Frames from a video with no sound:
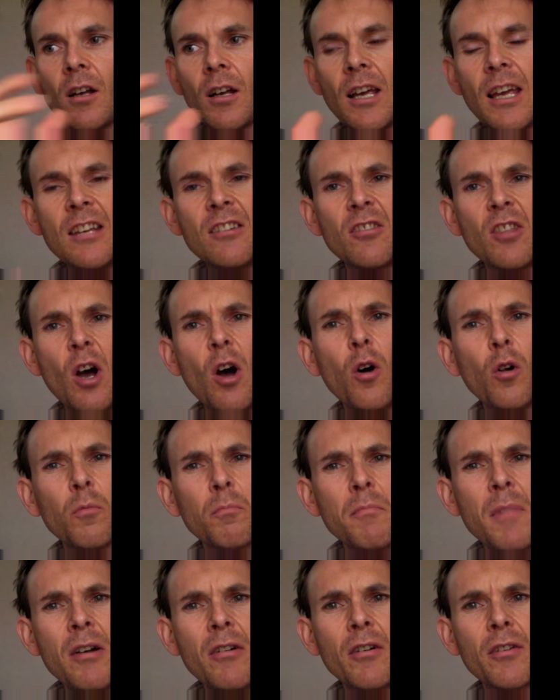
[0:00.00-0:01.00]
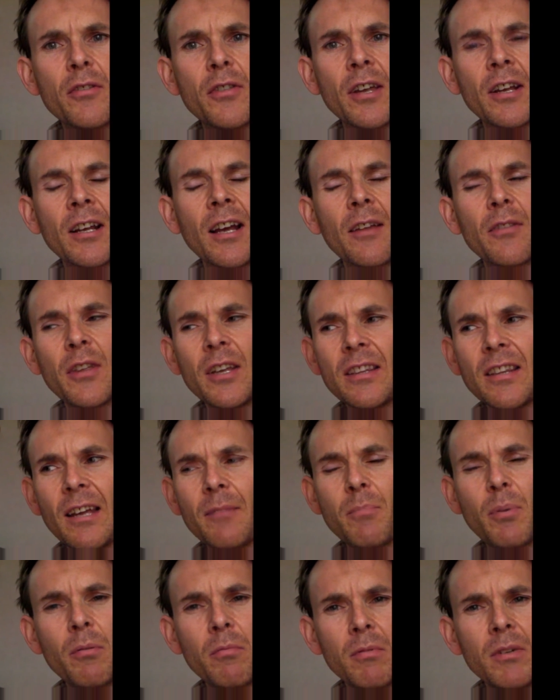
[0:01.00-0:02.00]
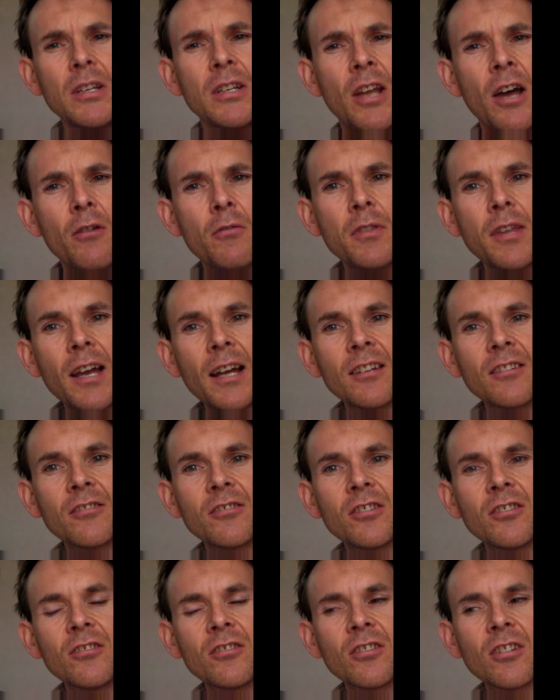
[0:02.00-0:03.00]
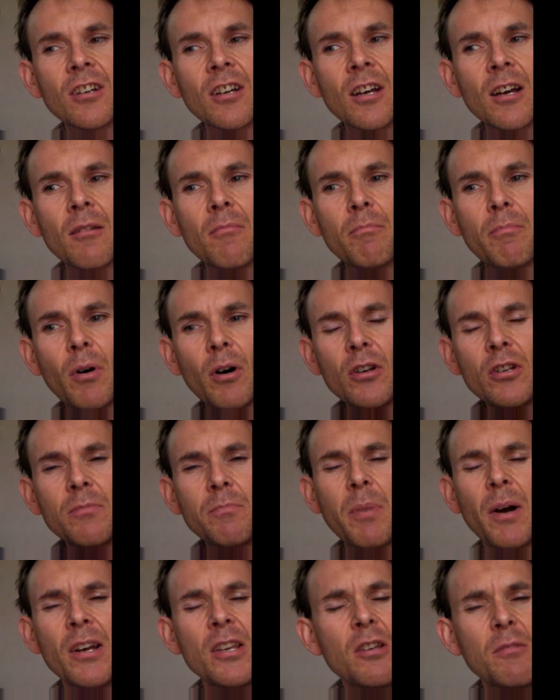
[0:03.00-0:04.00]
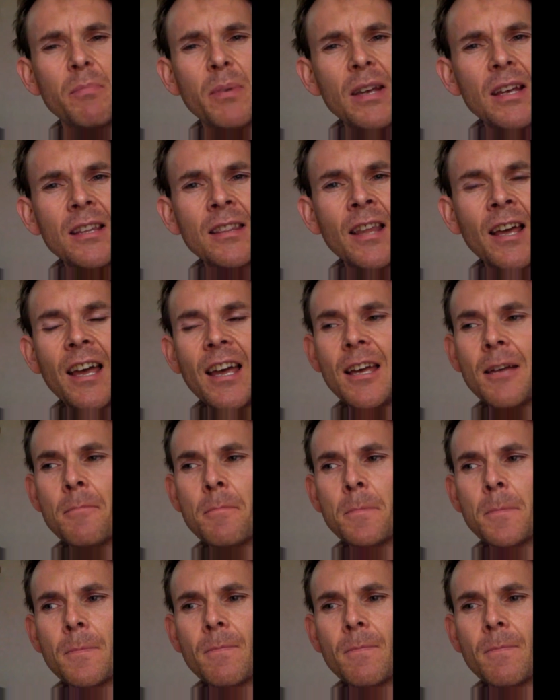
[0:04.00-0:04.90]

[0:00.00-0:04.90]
It's the whole mirror thing. I think they probably know the answers, but by you being there,